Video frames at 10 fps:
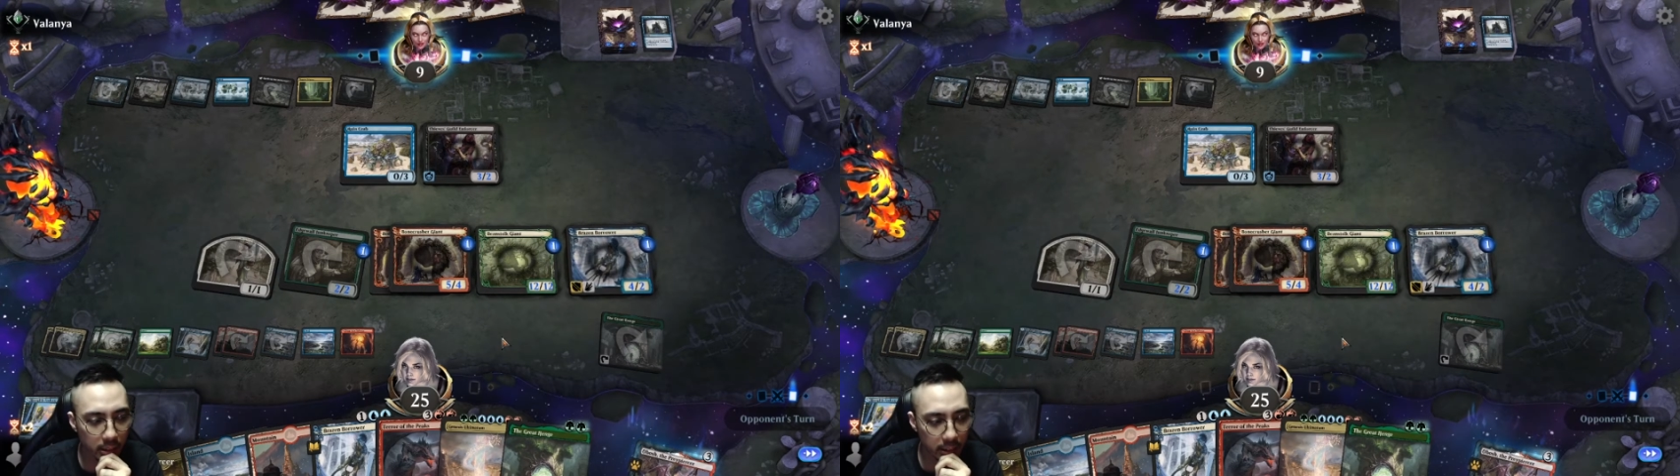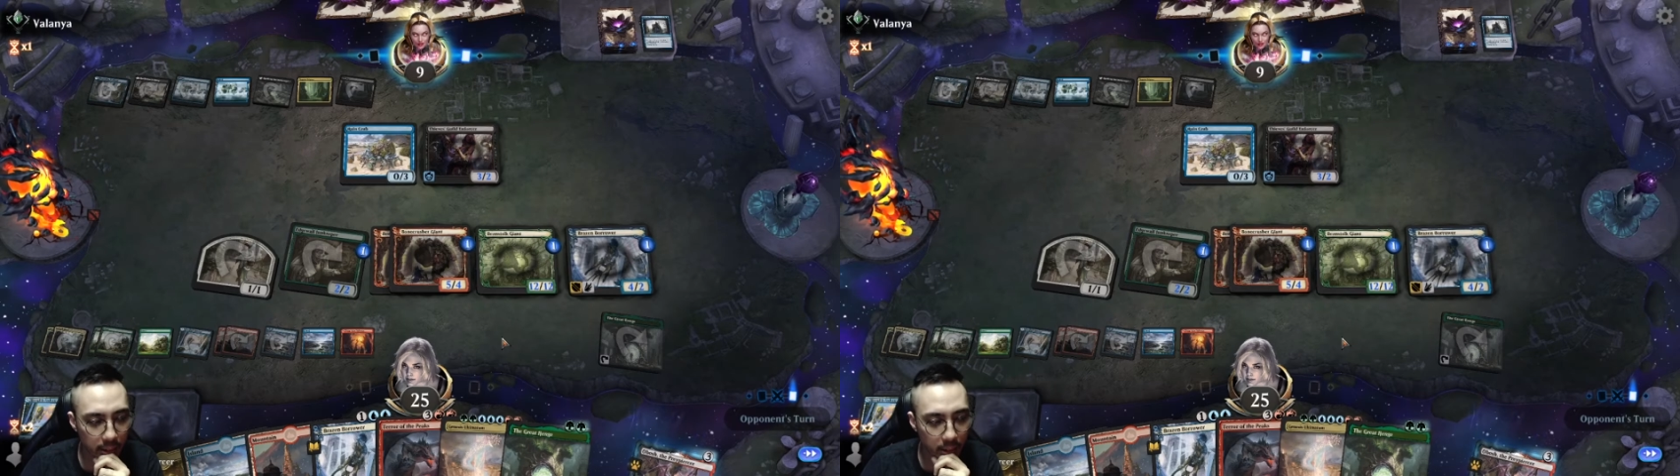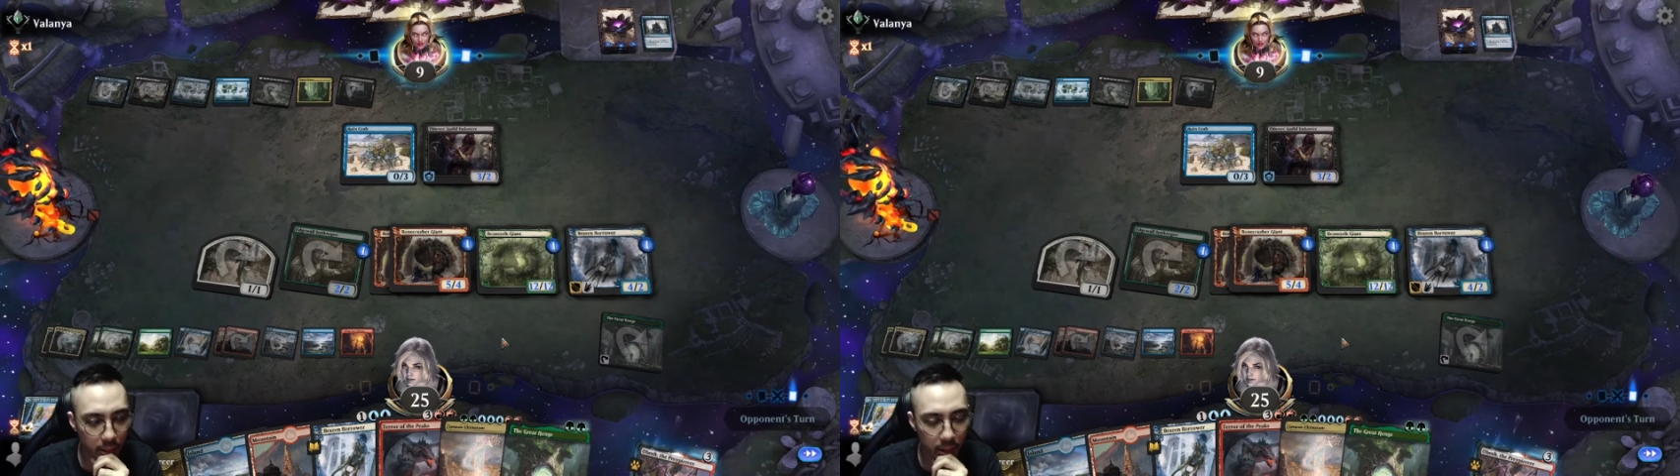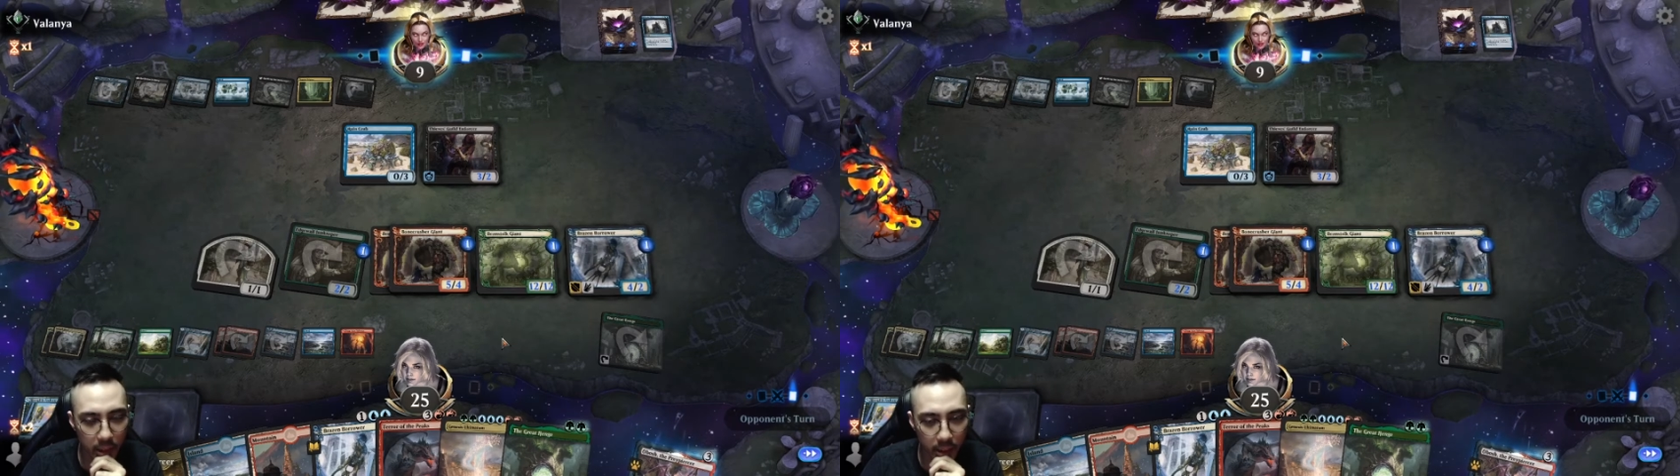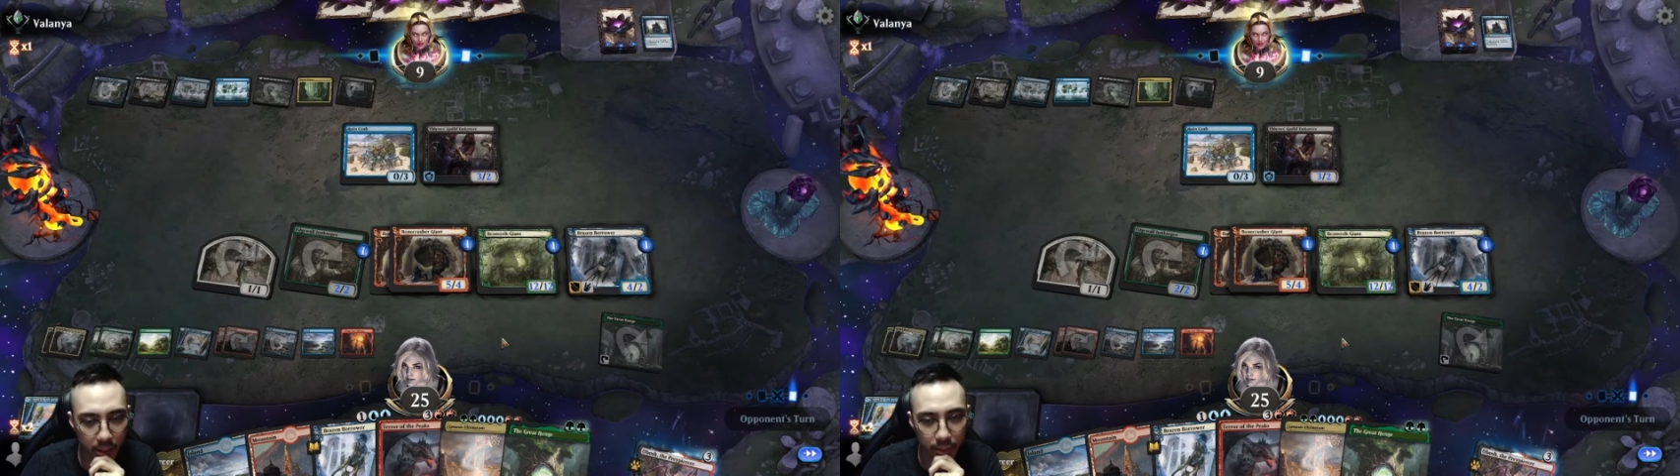That's what
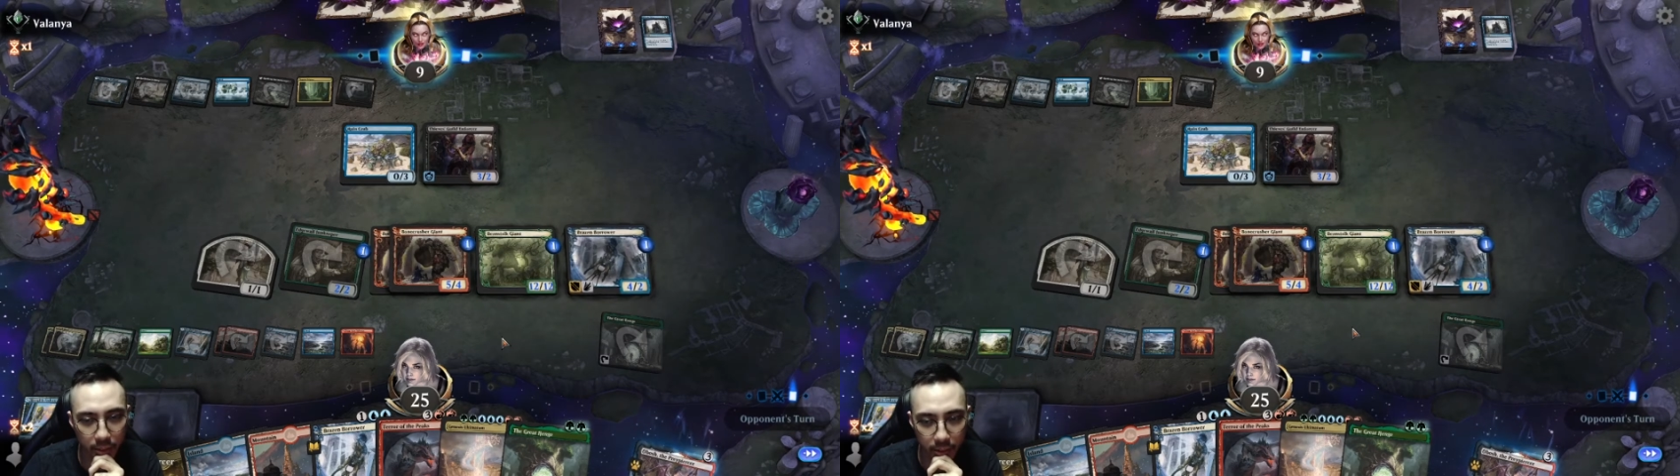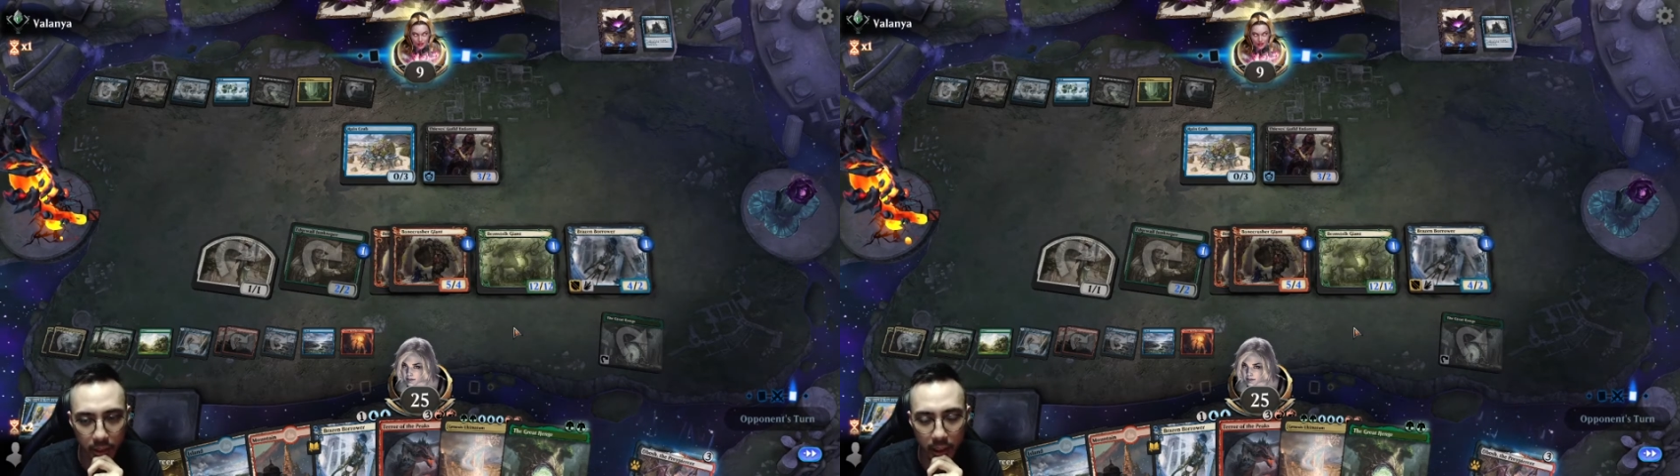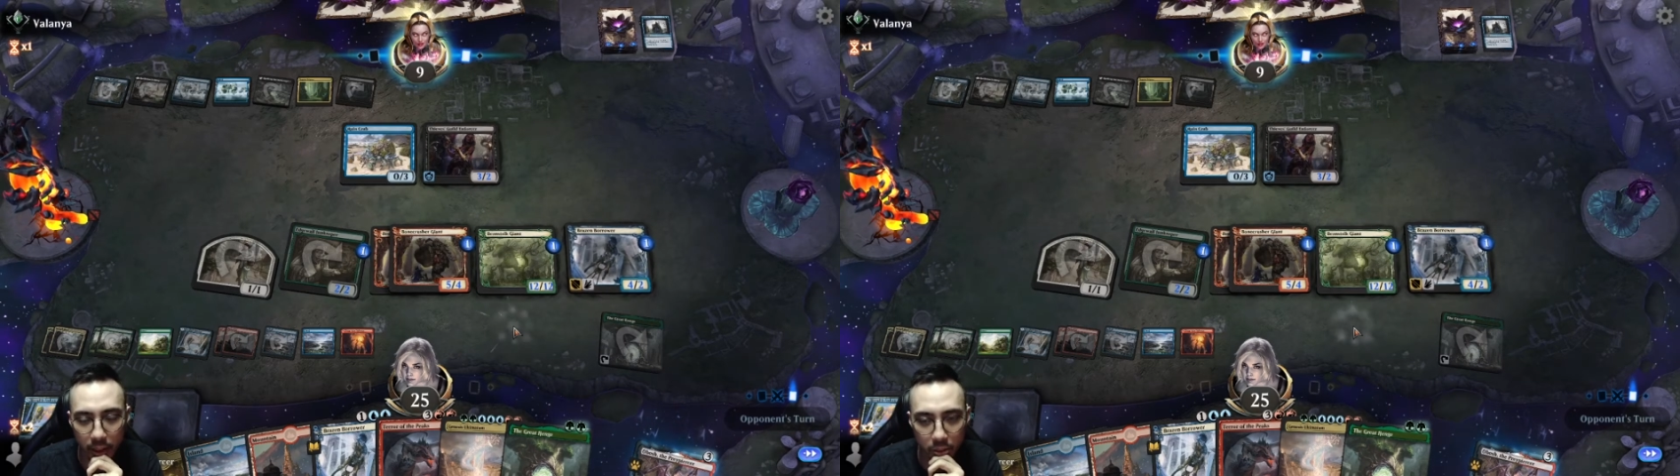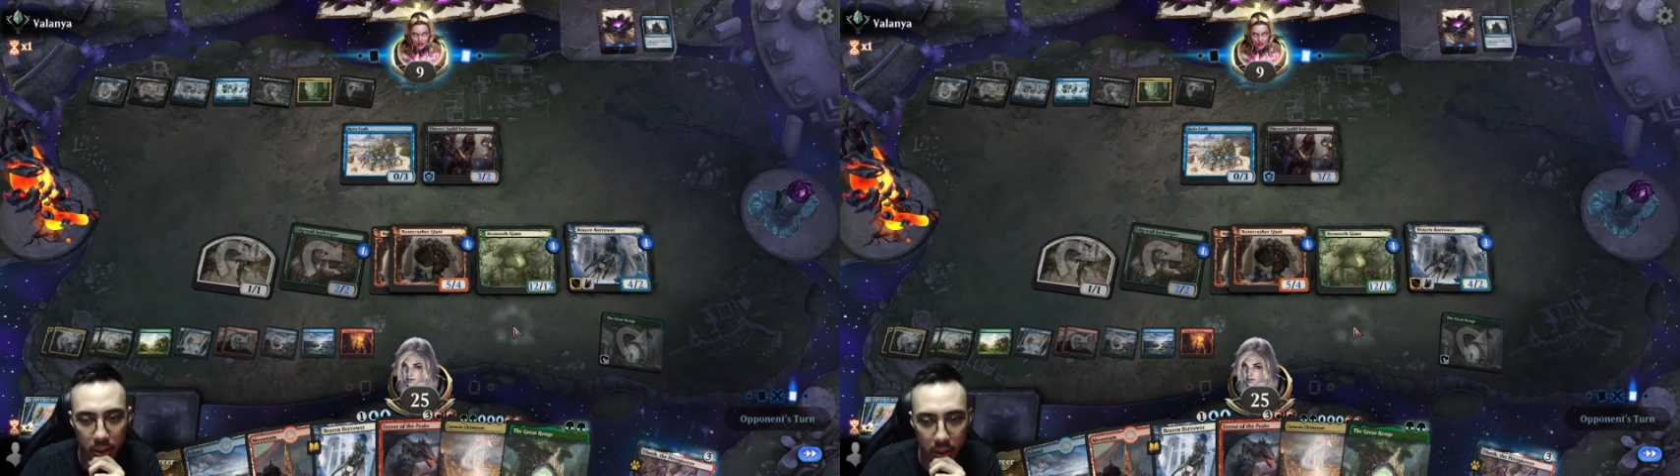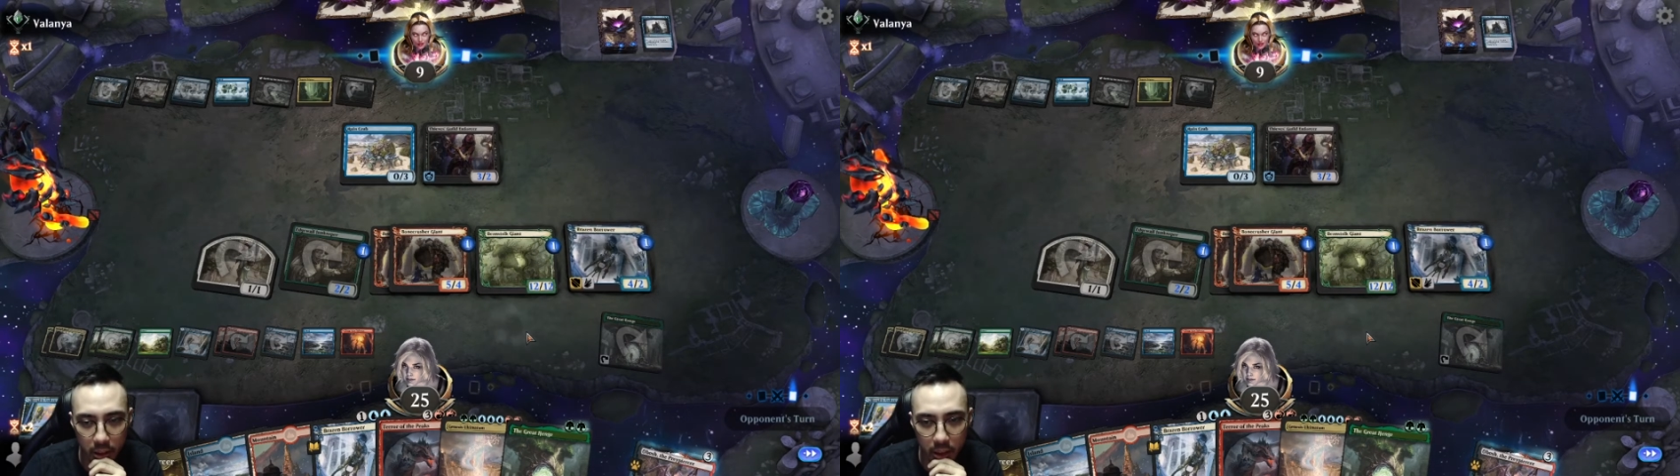if I ever
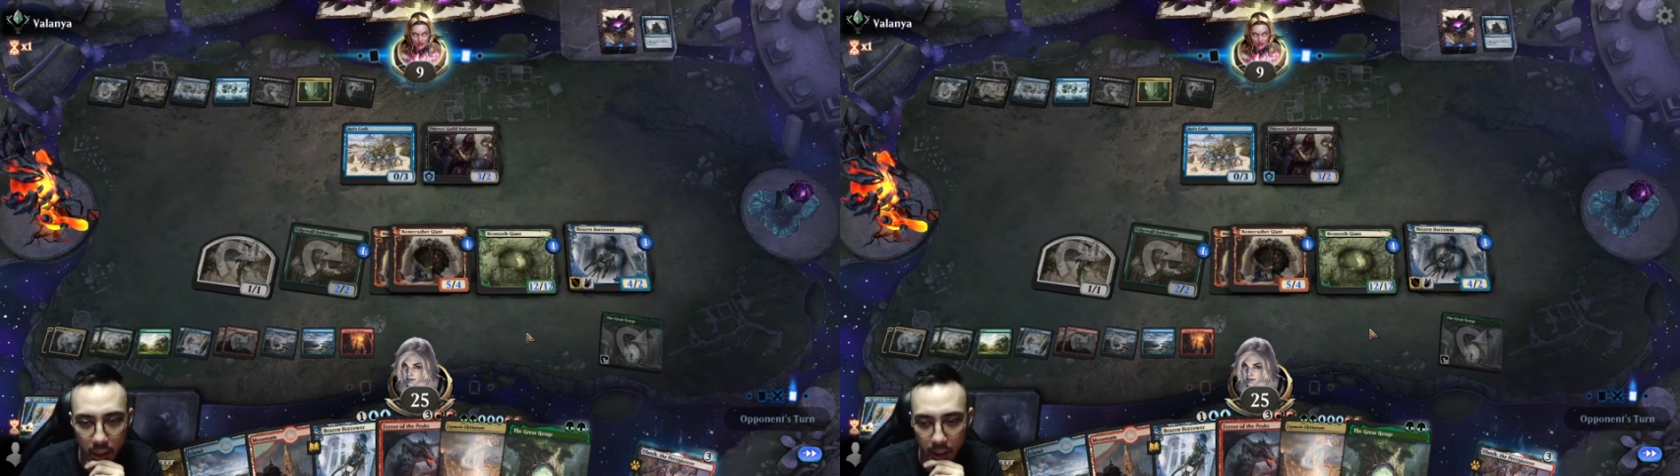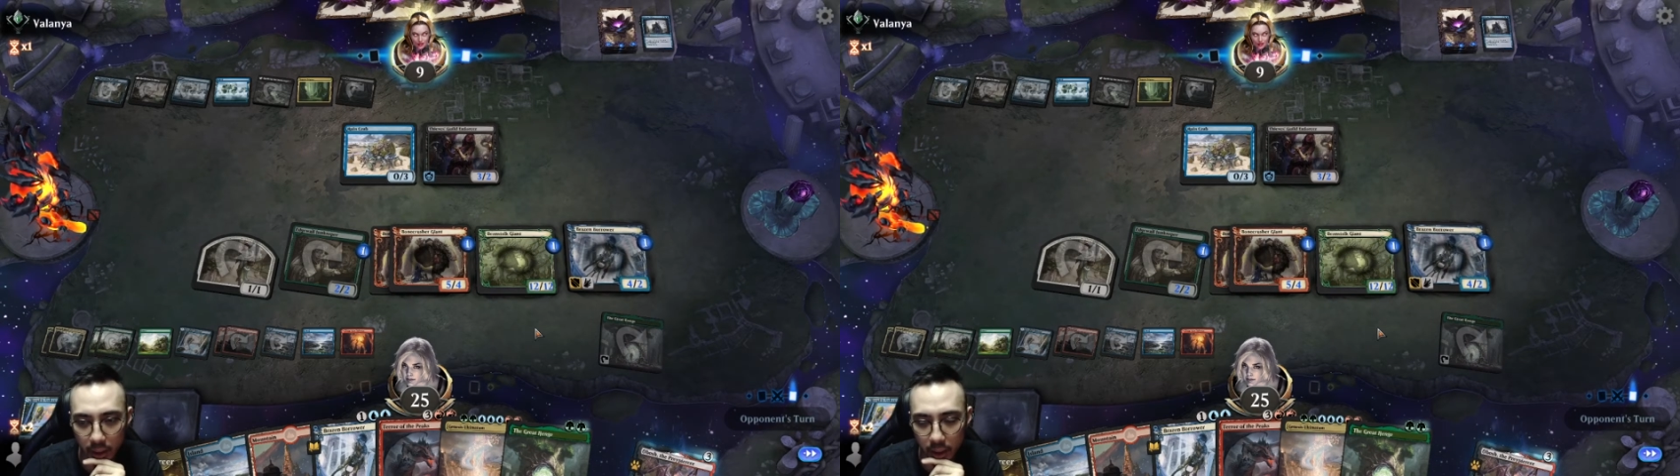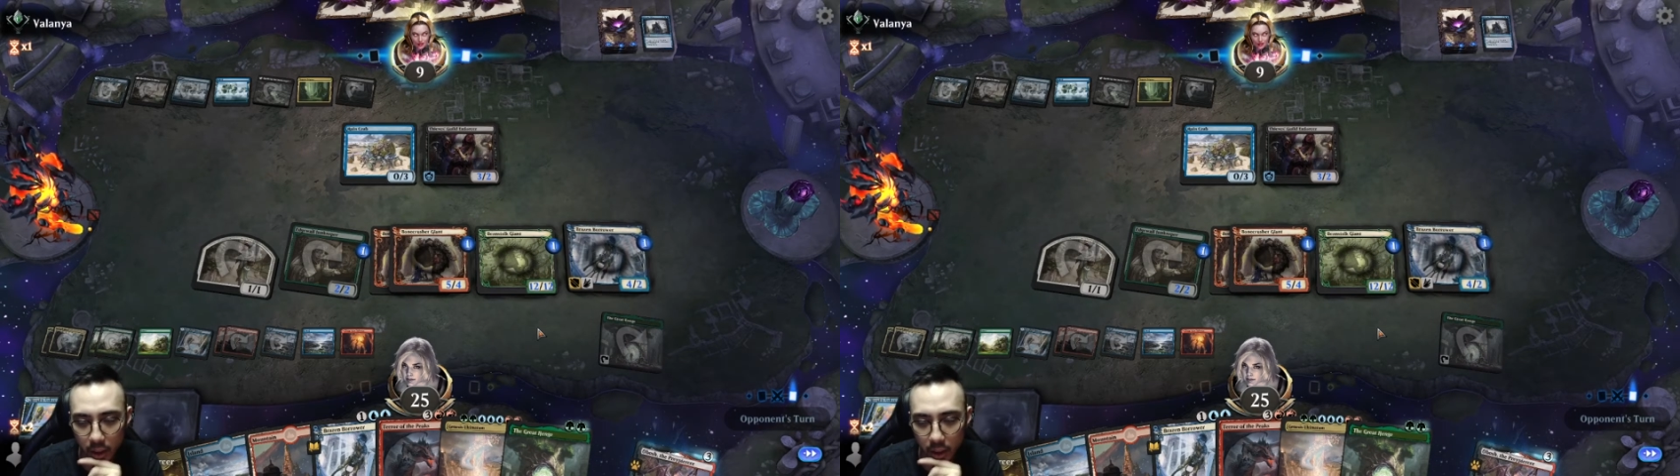need like